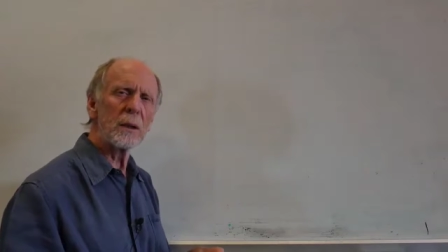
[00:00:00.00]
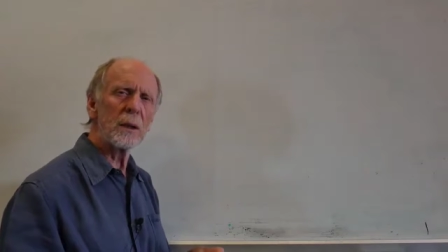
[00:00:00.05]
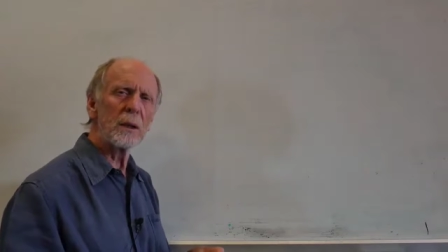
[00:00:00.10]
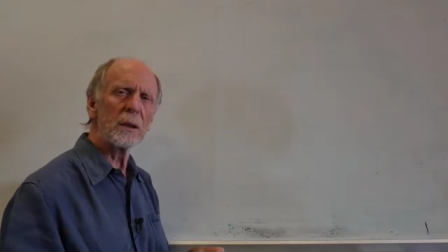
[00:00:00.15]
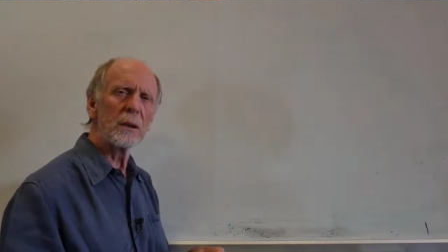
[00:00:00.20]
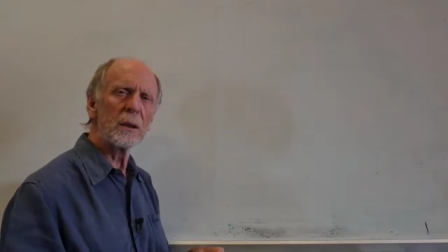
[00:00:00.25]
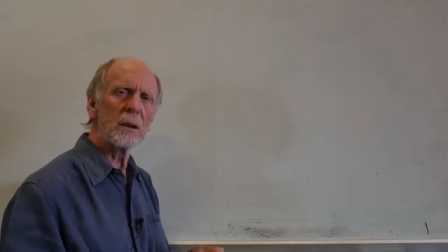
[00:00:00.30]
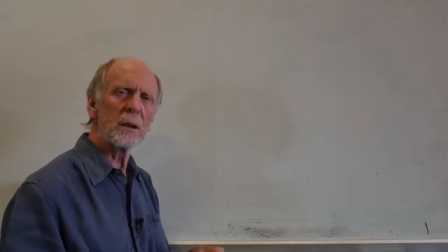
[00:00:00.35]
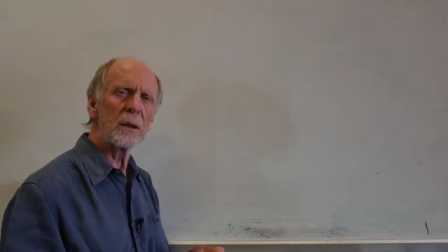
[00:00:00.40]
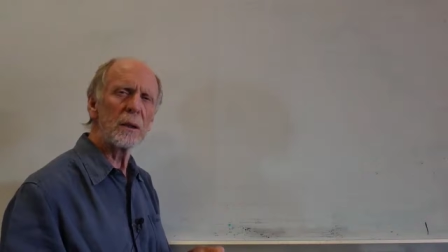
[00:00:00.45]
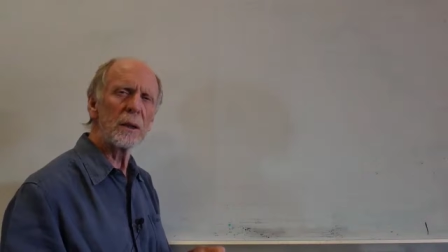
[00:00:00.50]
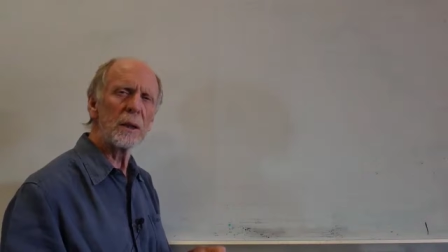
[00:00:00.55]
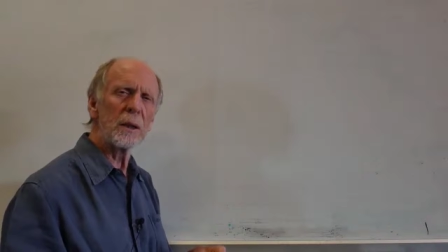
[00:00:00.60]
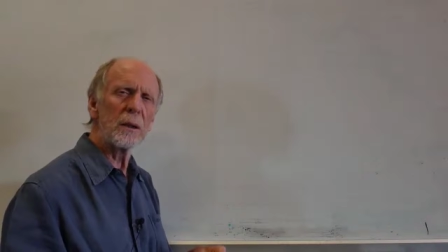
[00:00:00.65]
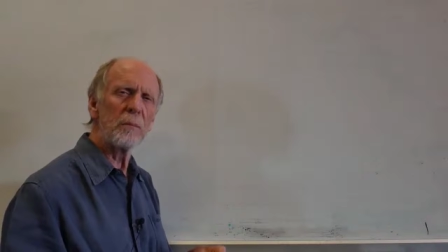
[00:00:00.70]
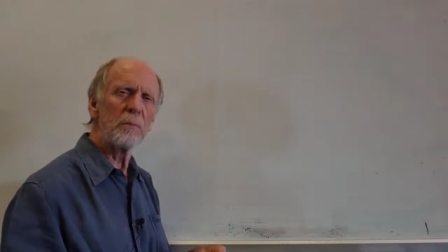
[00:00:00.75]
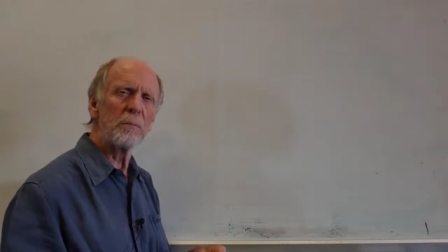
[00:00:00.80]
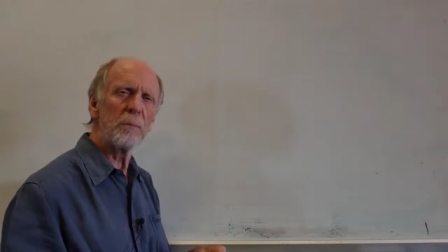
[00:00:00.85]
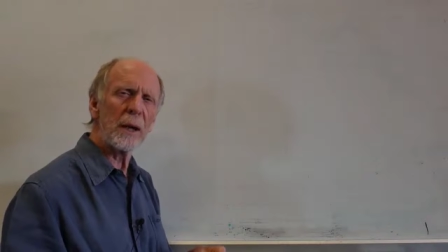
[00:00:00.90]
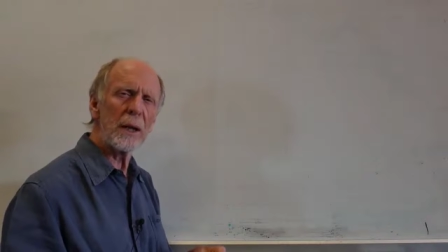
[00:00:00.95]
in that
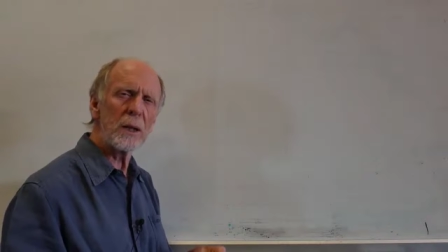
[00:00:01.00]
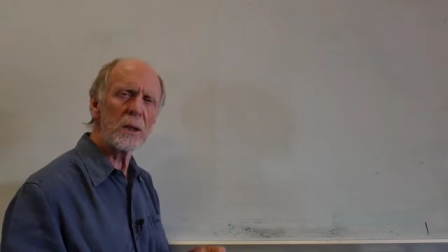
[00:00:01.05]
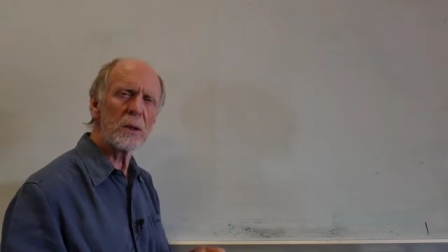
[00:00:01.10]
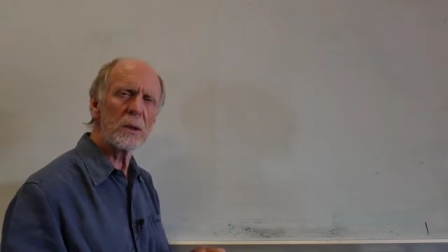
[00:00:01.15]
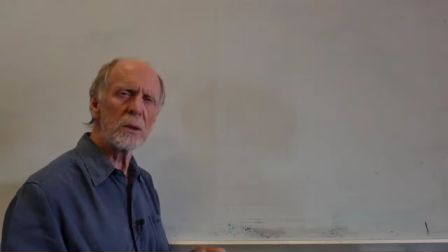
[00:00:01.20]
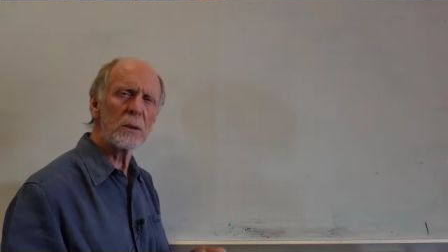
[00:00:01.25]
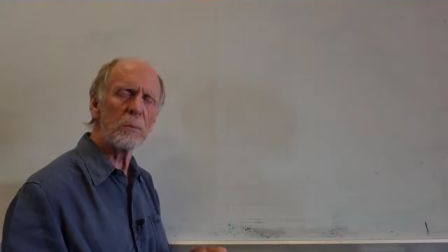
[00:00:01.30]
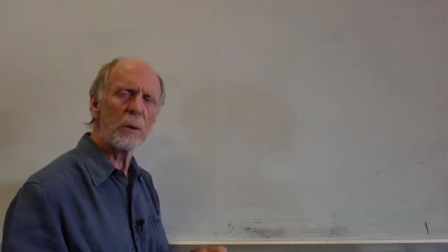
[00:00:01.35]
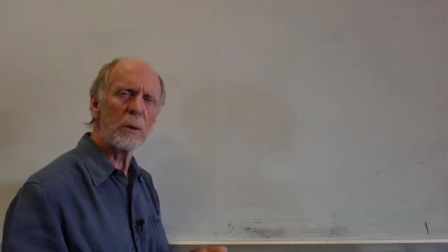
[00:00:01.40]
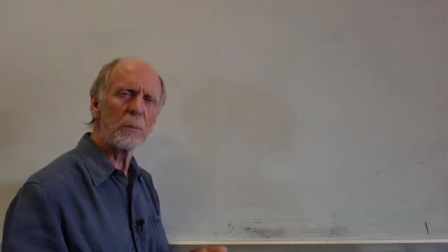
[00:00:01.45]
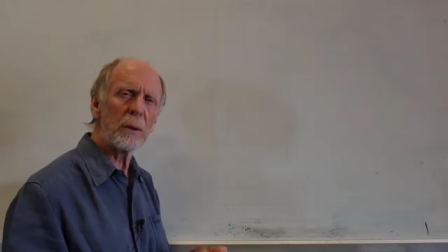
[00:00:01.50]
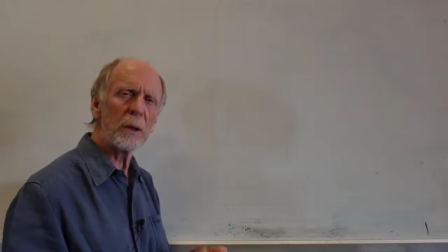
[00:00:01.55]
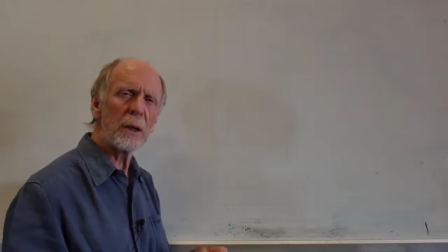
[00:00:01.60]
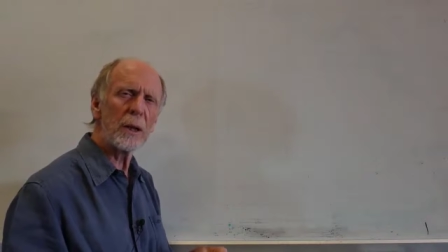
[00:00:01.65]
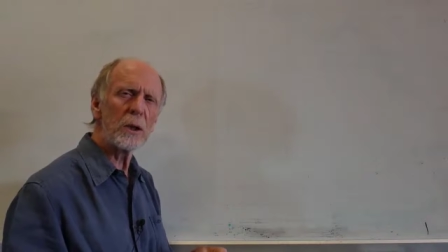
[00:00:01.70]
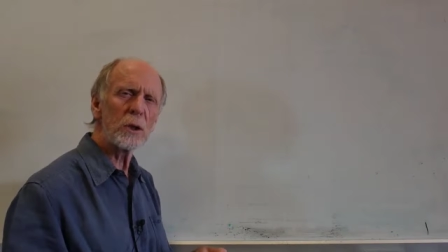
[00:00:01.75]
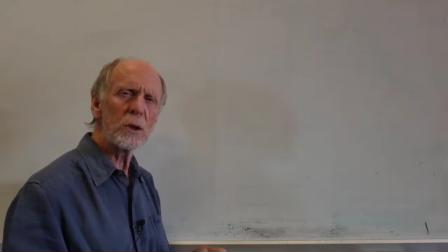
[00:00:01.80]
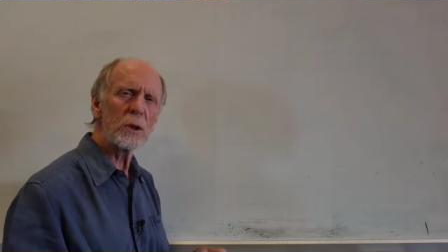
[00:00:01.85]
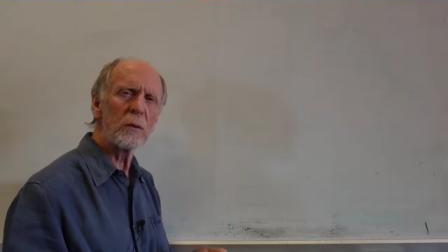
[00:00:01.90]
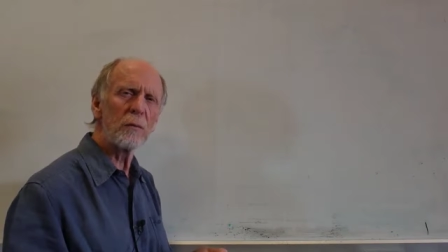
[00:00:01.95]
the bison
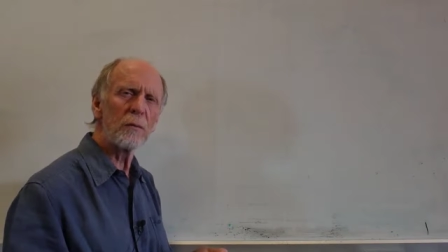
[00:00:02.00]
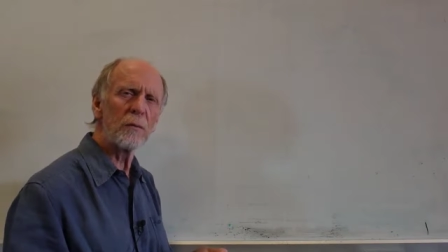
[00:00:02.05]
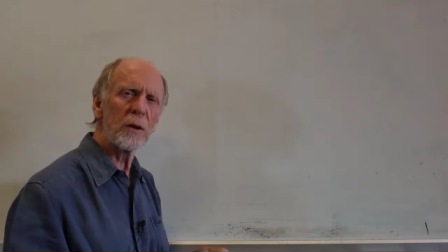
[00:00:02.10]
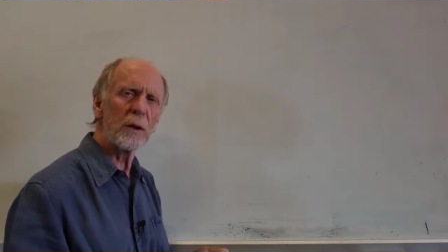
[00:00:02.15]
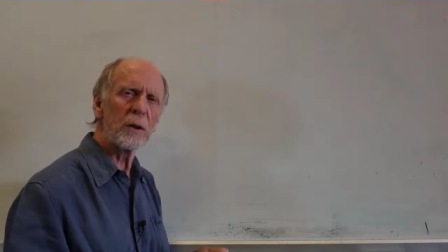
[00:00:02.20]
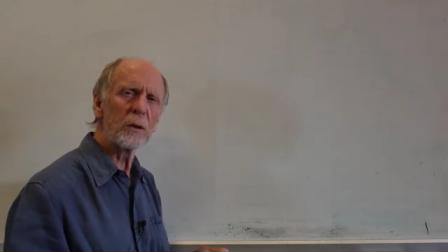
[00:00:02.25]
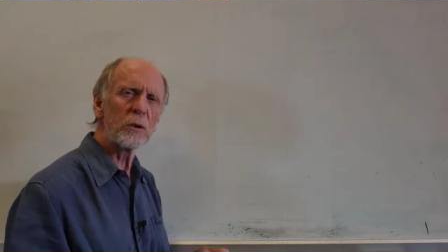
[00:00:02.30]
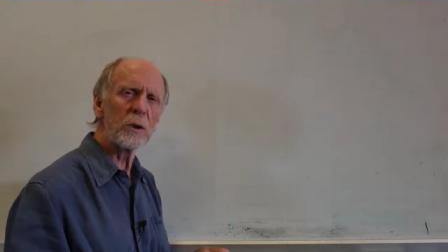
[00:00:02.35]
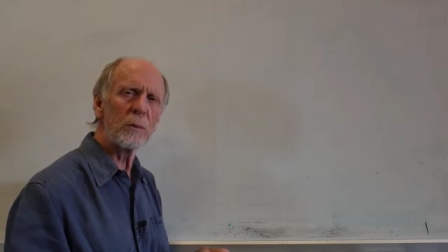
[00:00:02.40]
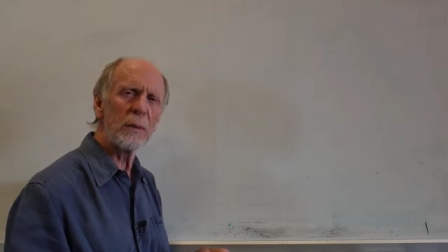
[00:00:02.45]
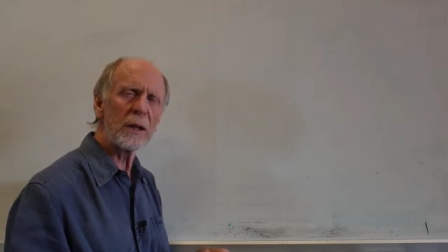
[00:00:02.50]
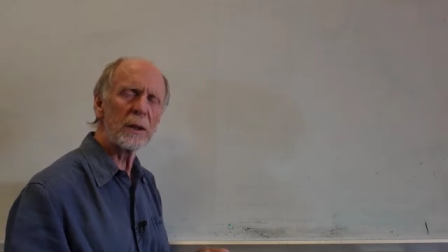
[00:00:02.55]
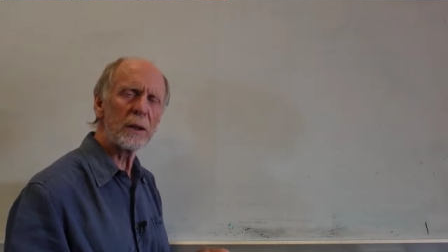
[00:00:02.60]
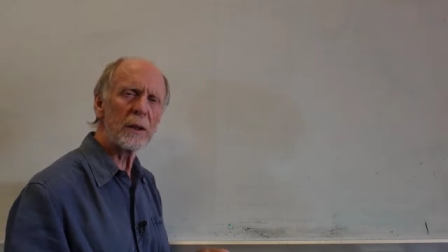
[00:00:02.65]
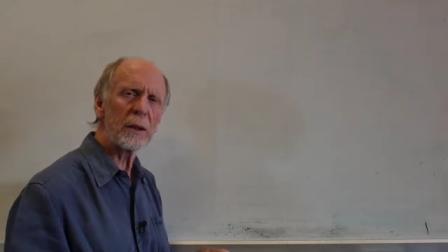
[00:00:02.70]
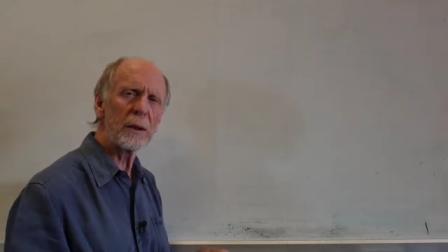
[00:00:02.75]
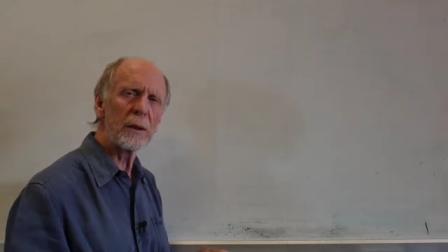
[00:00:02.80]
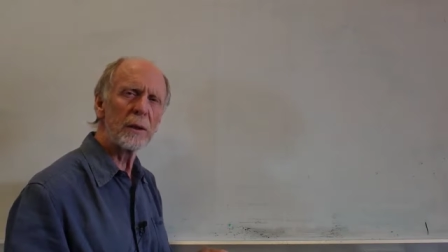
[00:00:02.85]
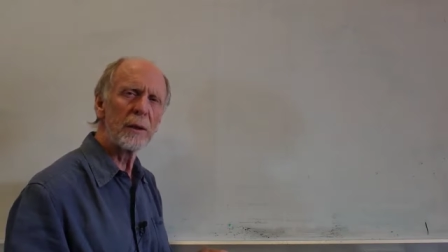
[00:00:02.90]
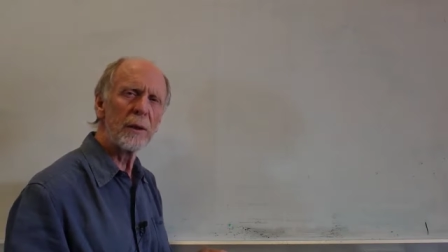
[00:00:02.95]
population fell
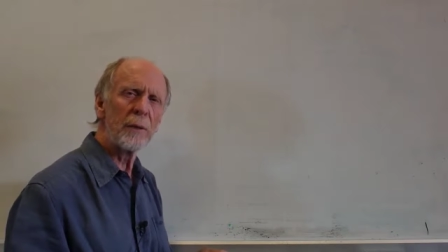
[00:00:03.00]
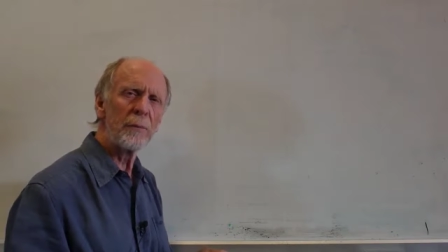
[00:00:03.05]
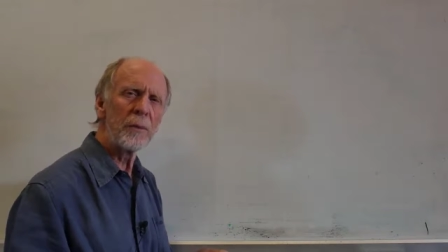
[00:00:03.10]
dramatically.